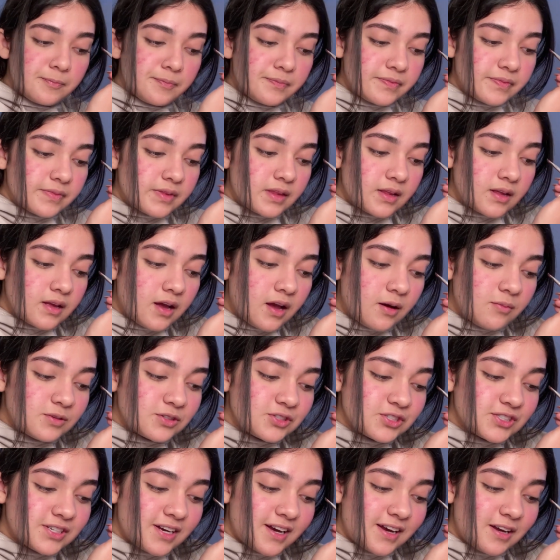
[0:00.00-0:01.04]
how much time?
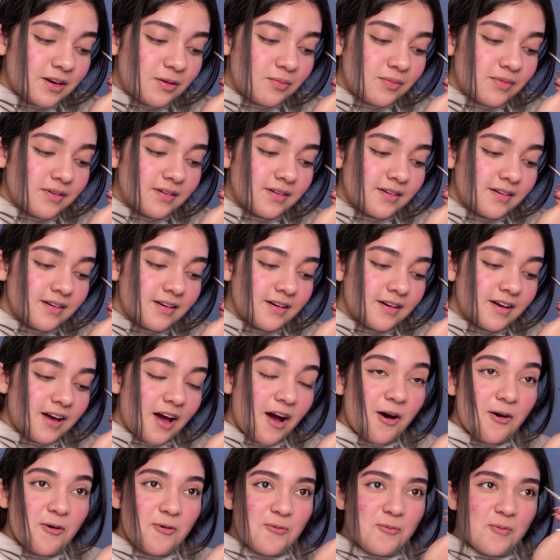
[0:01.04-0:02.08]
Oh,
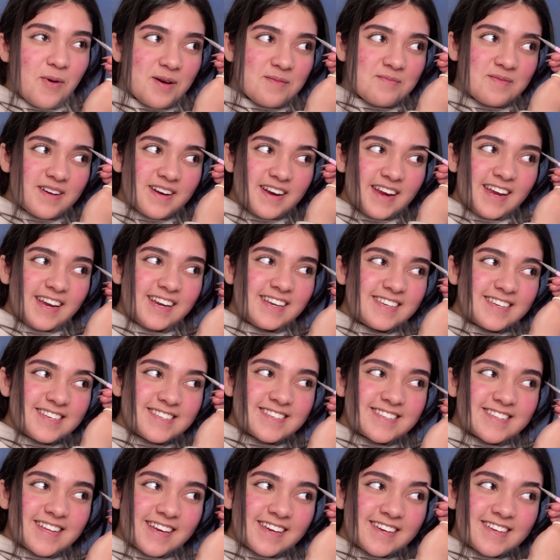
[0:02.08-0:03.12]
one minute 18
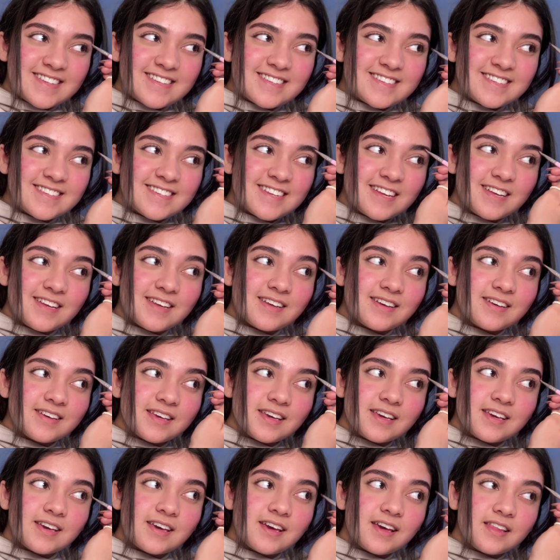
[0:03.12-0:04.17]
seconds. I
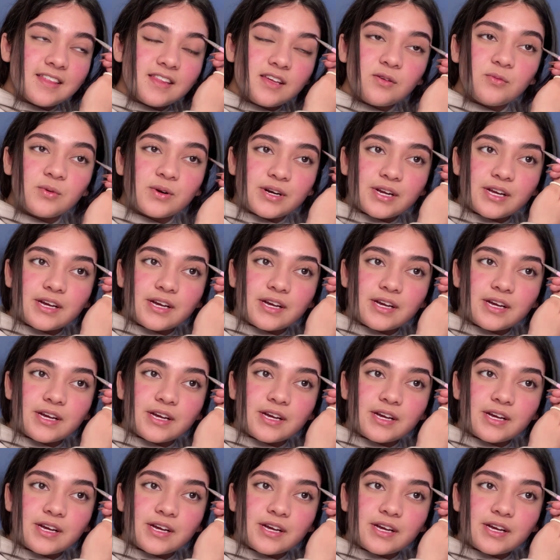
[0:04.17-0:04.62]
think we're good.